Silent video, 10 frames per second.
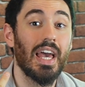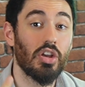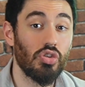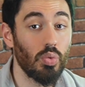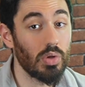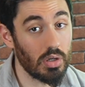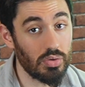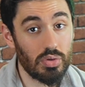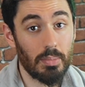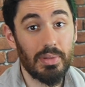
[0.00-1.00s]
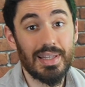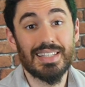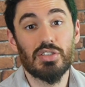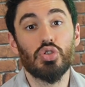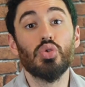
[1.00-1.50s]
You will go to the
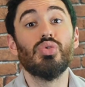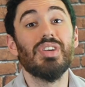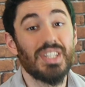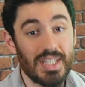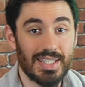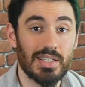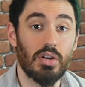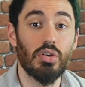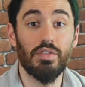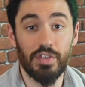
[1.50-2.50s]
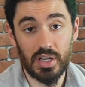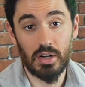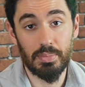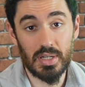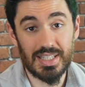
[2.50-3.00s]
police to register your
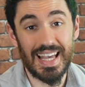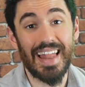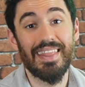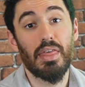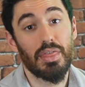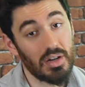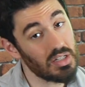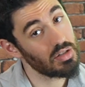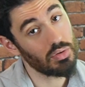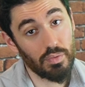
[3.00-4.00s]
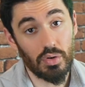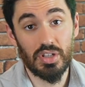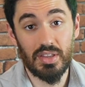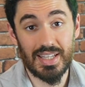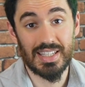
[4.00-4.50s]
fingerprints, and 30 to
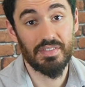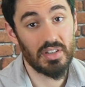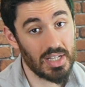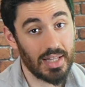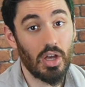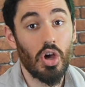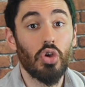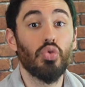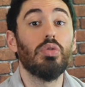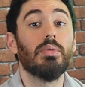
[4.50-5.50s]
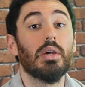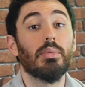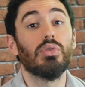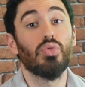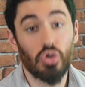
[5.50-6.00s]
40 days after that, you'll be
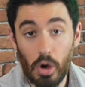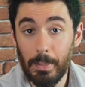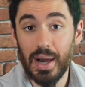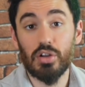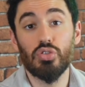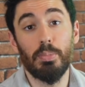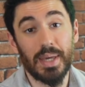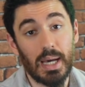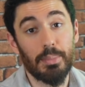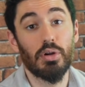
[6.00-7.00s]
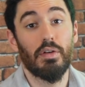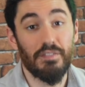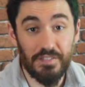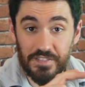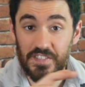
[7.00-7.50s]
able to come back to pick up your
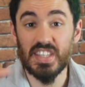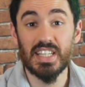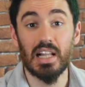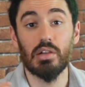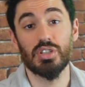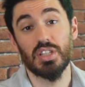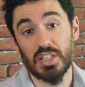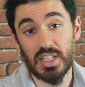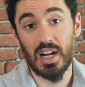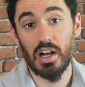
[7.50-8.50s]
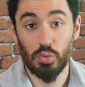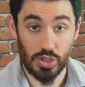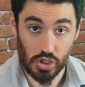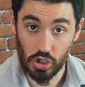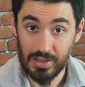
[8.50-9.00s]
physical residency card,
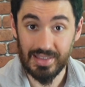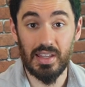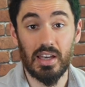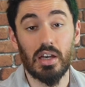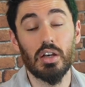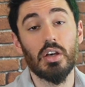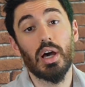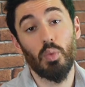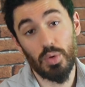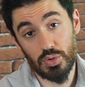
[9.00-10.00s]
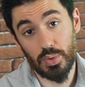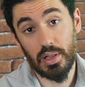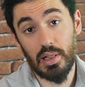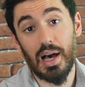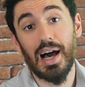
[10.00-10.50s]
which is called TIE, and which
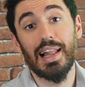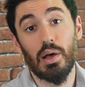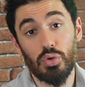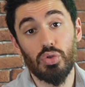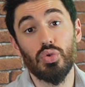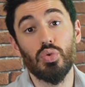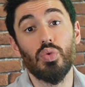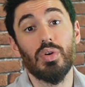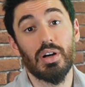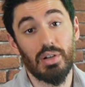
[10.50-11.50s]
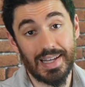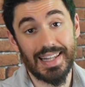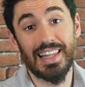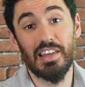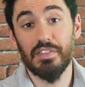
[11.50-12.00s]
will allow you to
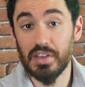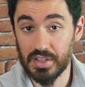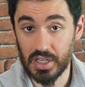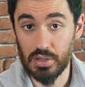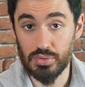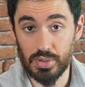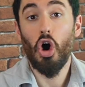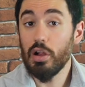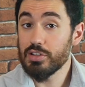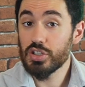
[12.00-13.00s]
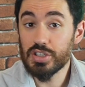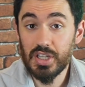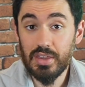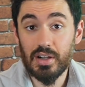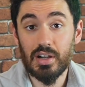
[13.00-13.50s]
legally live in the country. Also
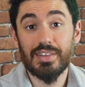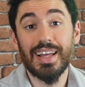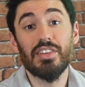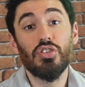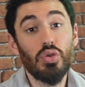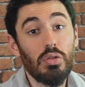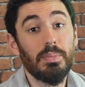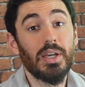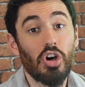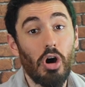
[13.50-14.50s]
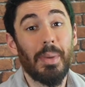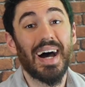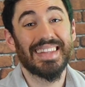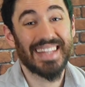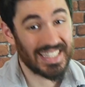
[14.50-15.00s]
consider that you'll become
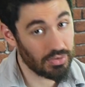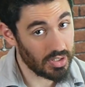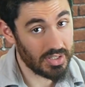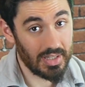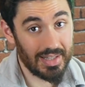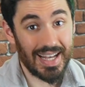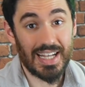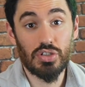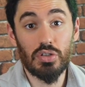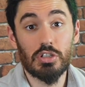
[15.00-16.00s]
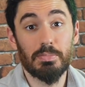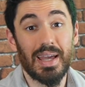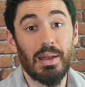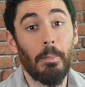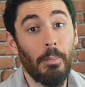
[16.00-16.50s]
a tax resident, as you'll
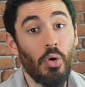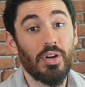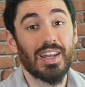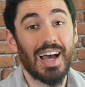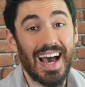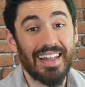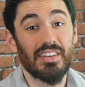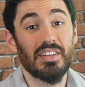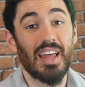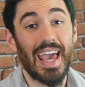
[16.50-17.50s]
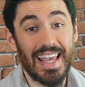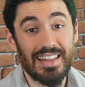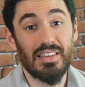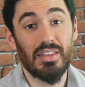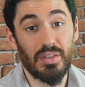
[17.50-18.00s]
spend more than
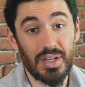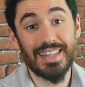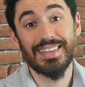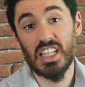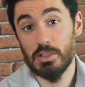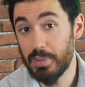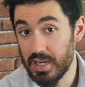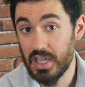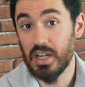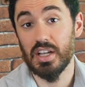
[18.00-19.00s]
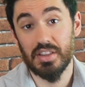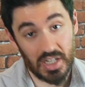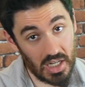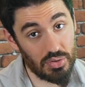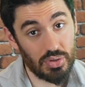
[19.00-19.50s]
183 days per year in the
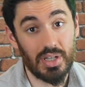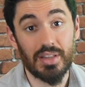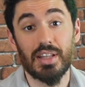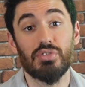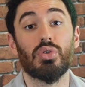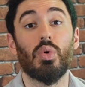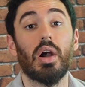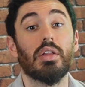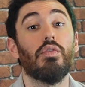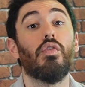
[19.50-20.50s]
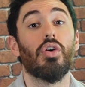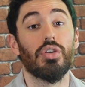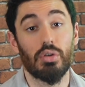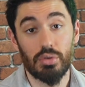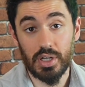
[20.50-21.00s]
country. That's required for
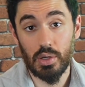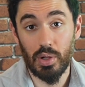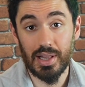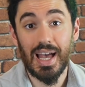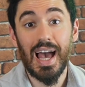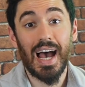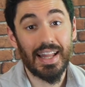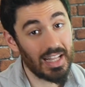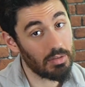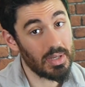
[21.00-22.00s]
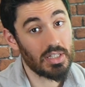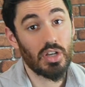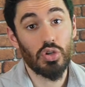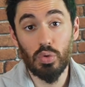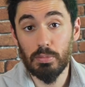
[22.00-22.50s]
your renewal, and that means
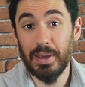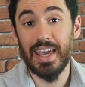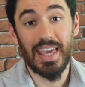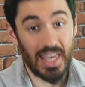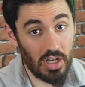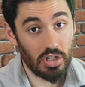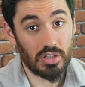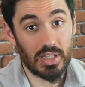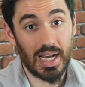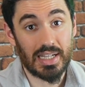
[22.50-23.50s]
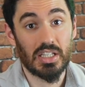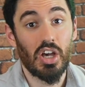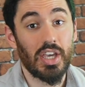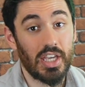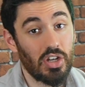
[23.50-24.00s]
you will pay income tax
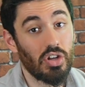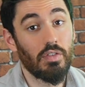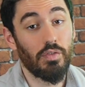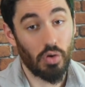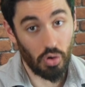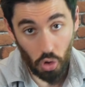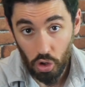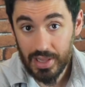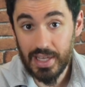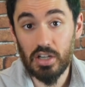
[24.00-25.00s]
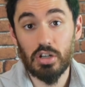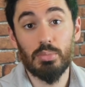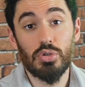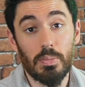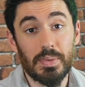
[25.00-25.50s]
for all
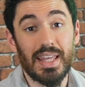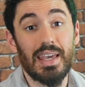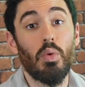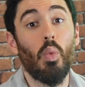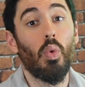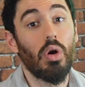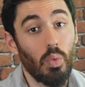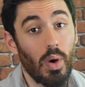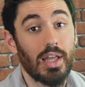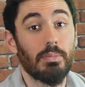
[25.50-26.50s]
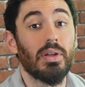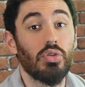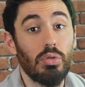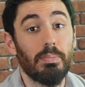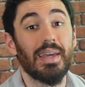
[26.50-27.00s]
income you obtain worldwide, but
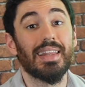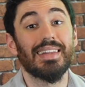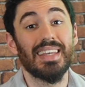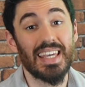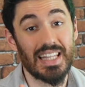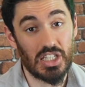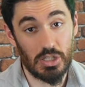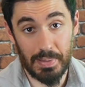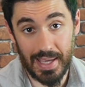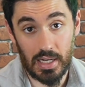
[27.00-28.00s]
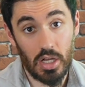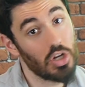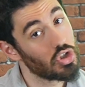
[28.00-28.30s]
you'll pay that in Spain.